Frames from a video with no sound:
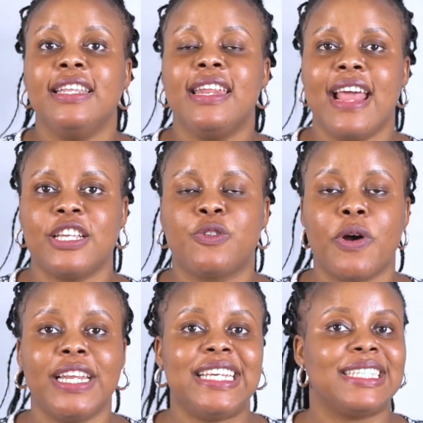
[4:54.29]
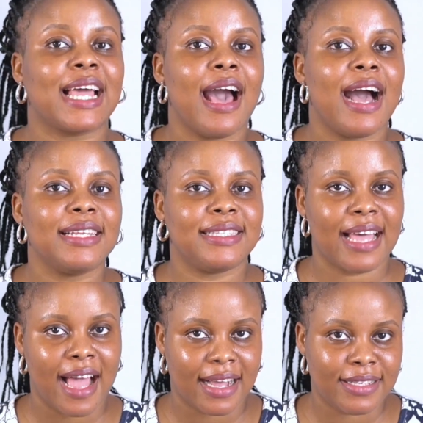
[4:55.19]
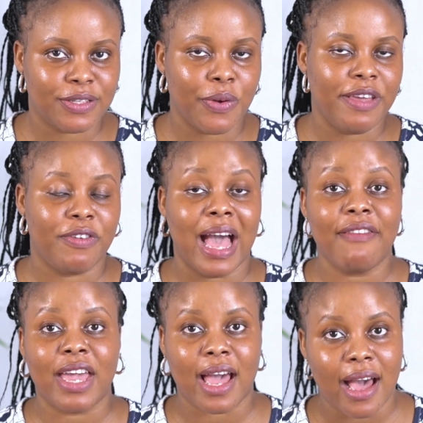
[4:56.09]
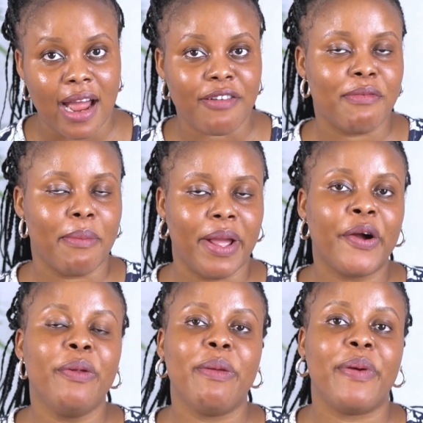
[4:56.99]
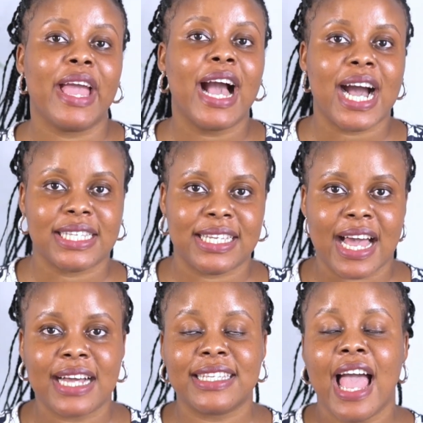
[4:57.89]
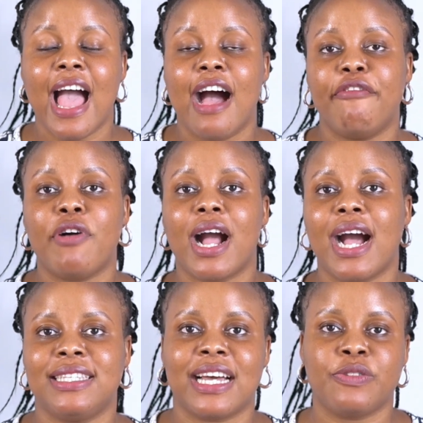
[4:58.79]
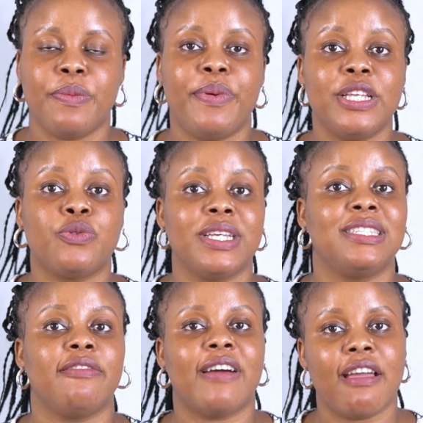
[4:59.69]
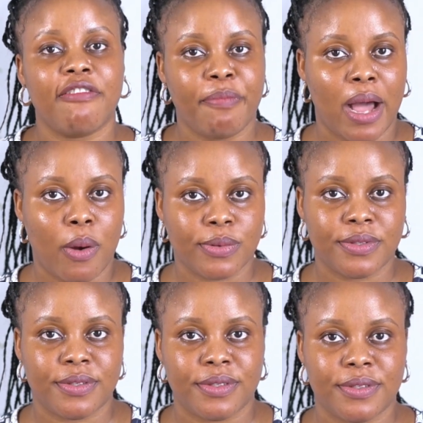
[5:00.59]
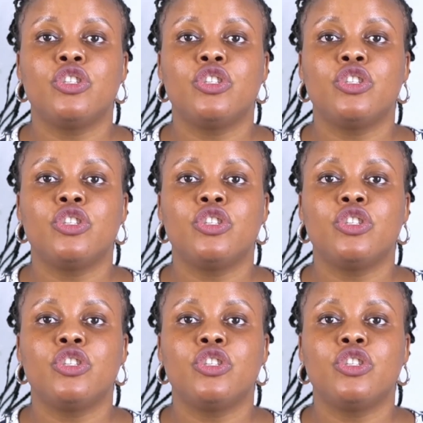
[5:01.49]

The next one is car tax. So if you have a car, remember you're going to be paying car tax, and for our car tax we pay £25.